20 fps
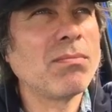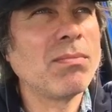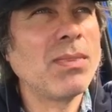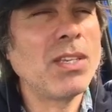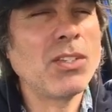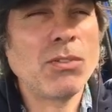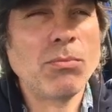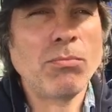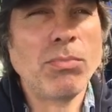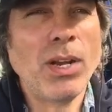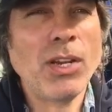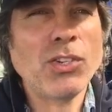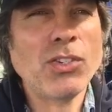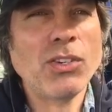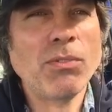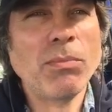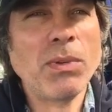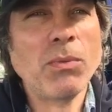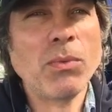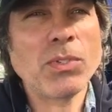his
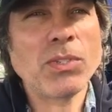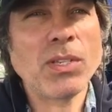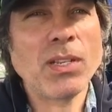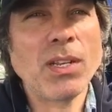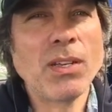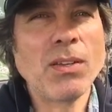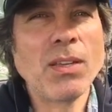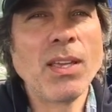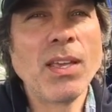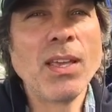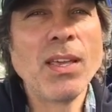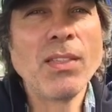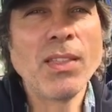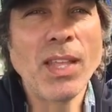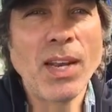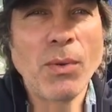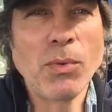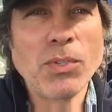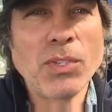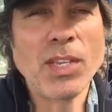impression of me was that
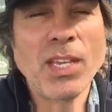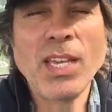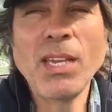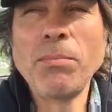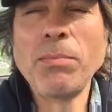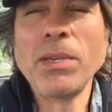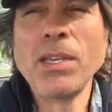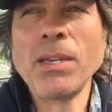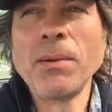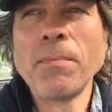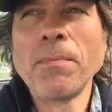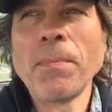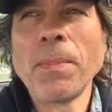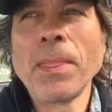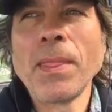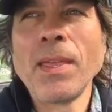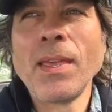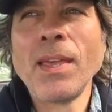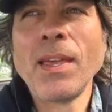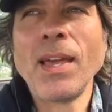I was a hippie
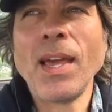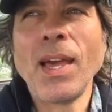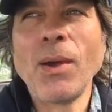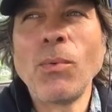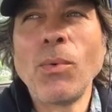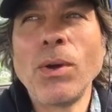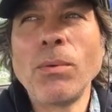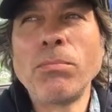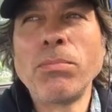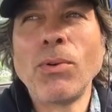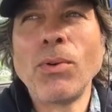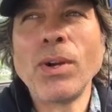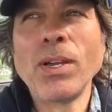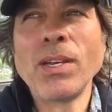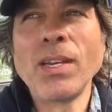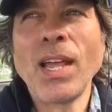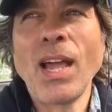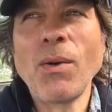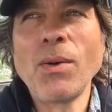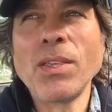at one point,
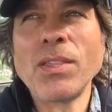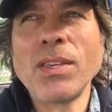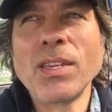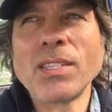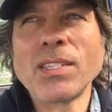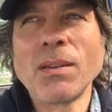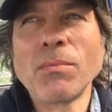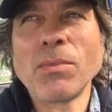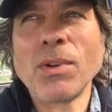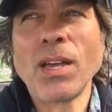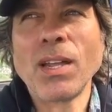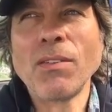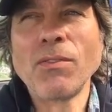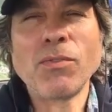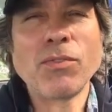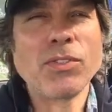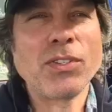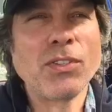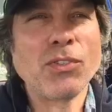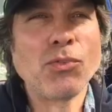and now he thinks I'm kind of
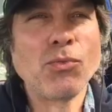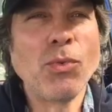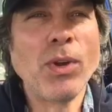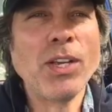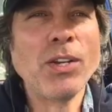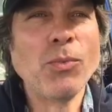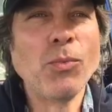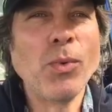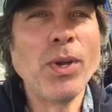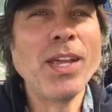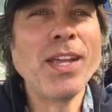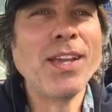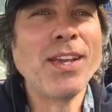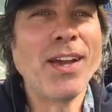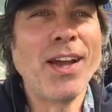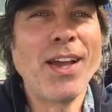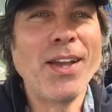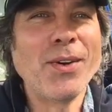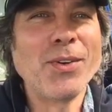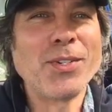this right-wing
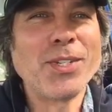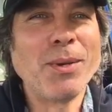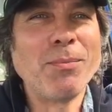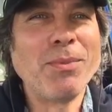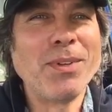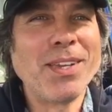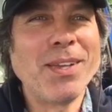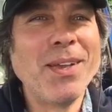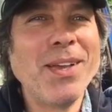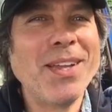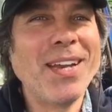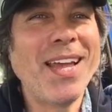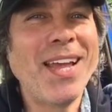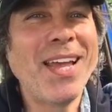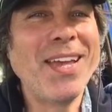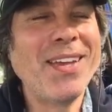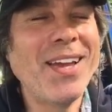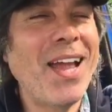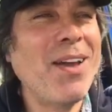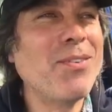guy or something.
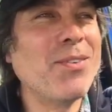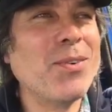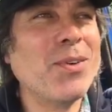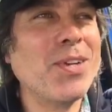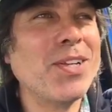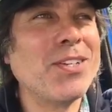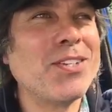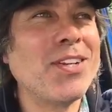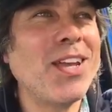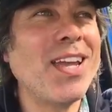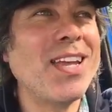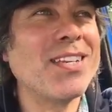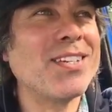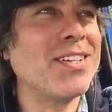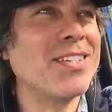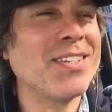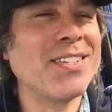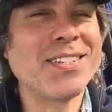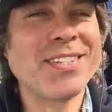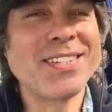I haven't really changed.
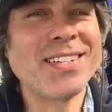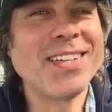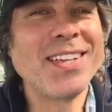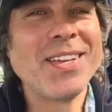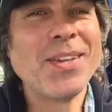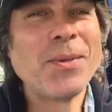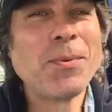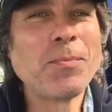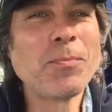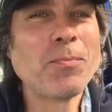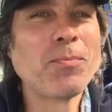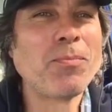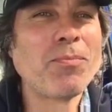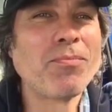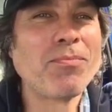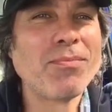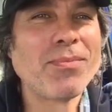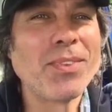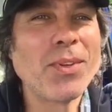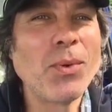
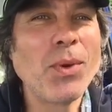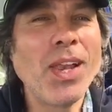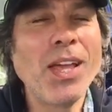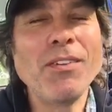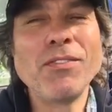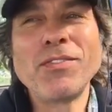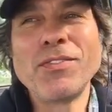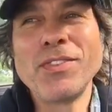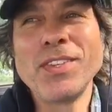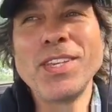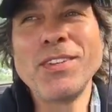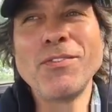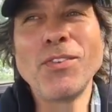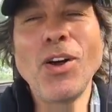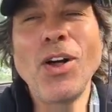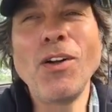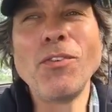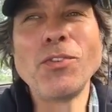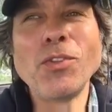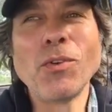I've
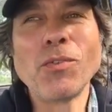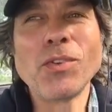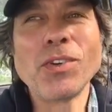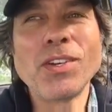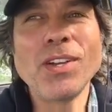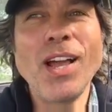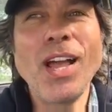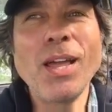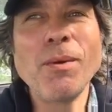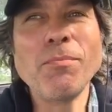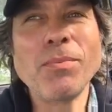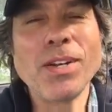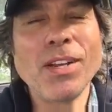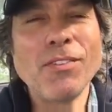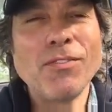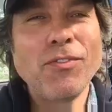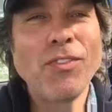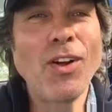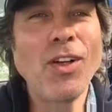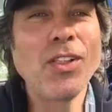evolved over time, but
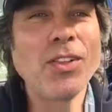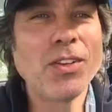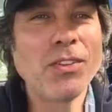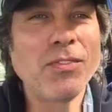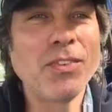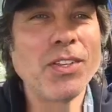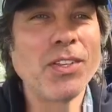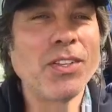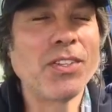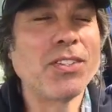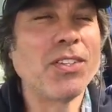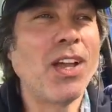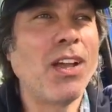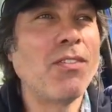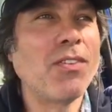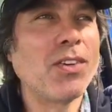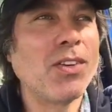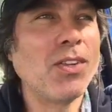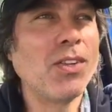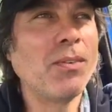I've followed a
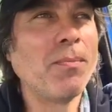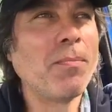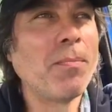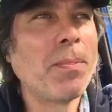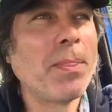philosophical